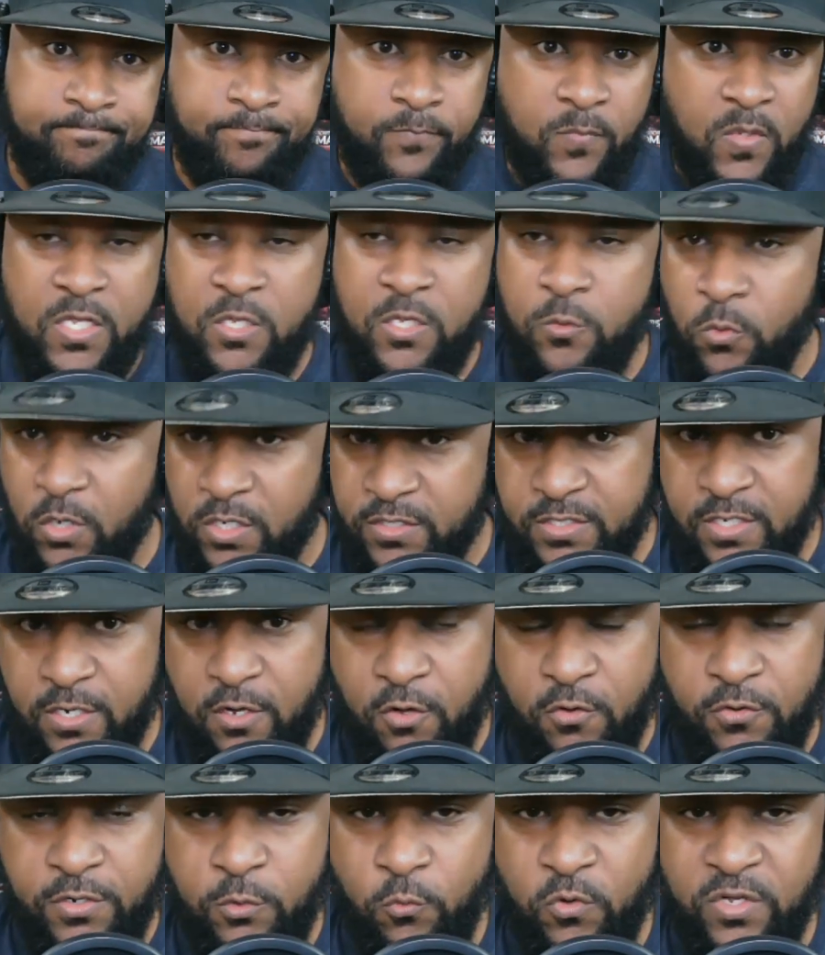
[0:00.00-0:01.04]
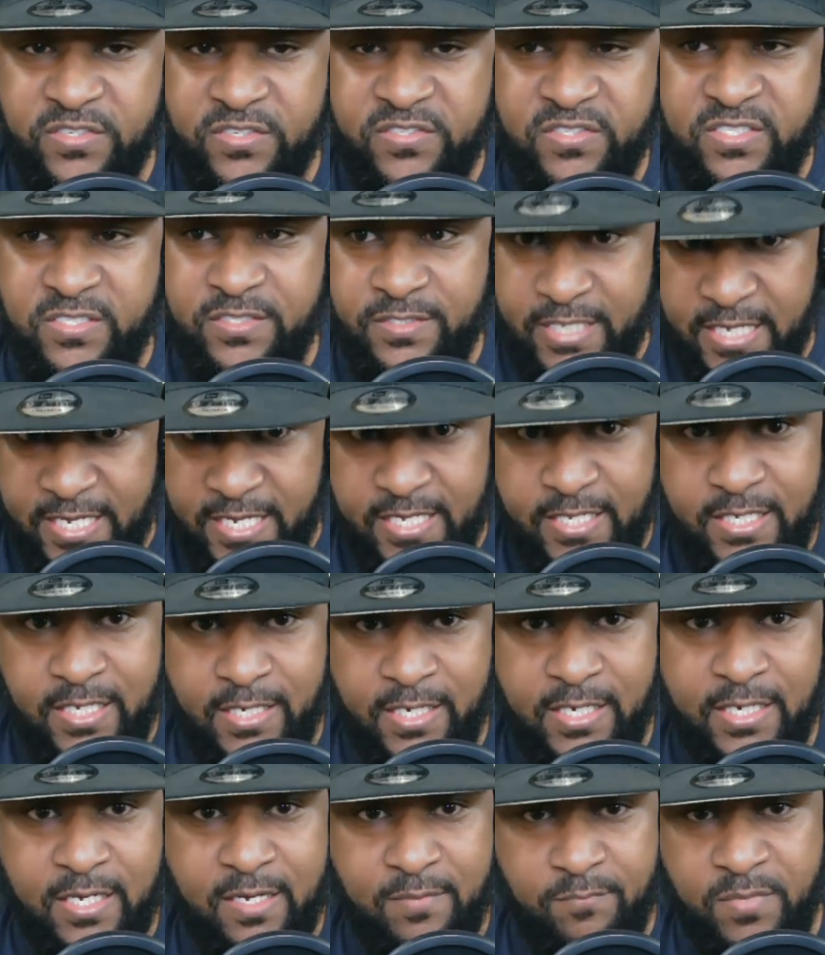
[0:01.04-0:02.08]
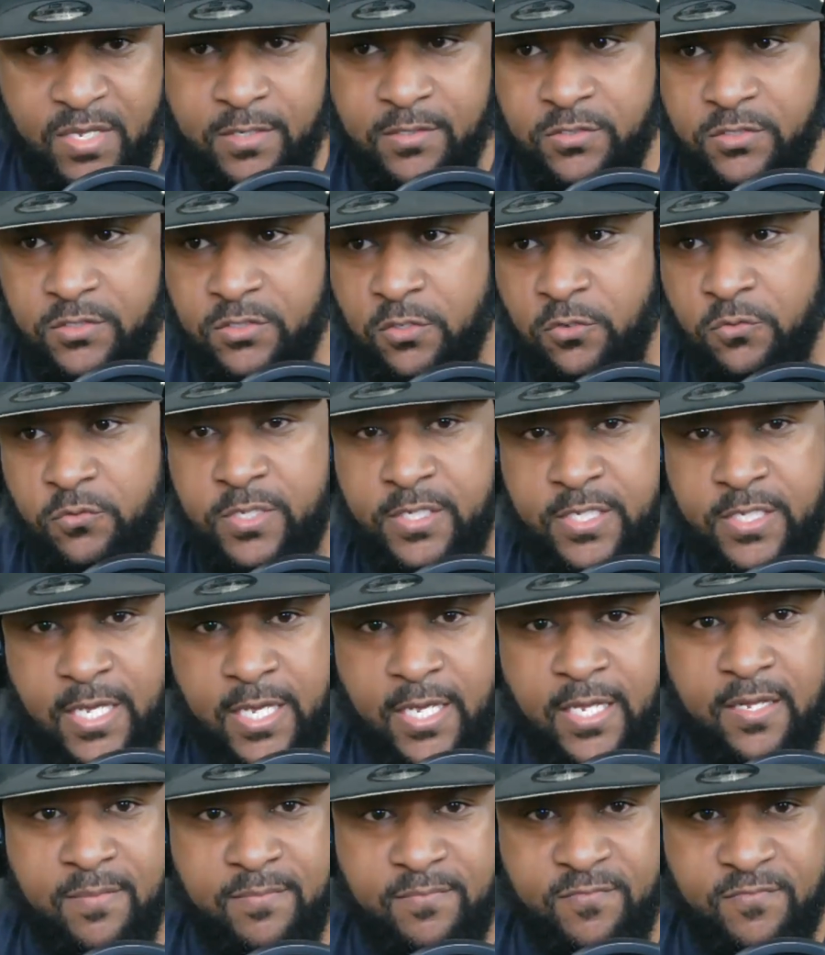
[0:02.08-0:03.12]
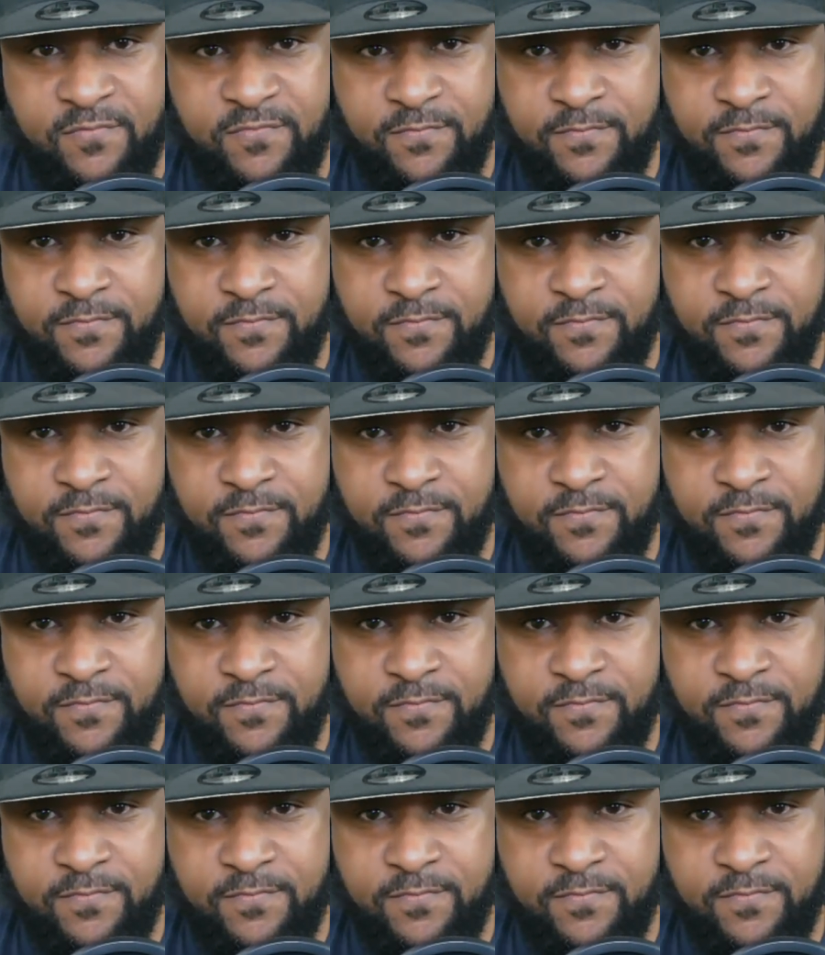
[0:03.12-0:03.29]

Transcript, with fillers: He wasn't the only one stinking in the Minnesota game.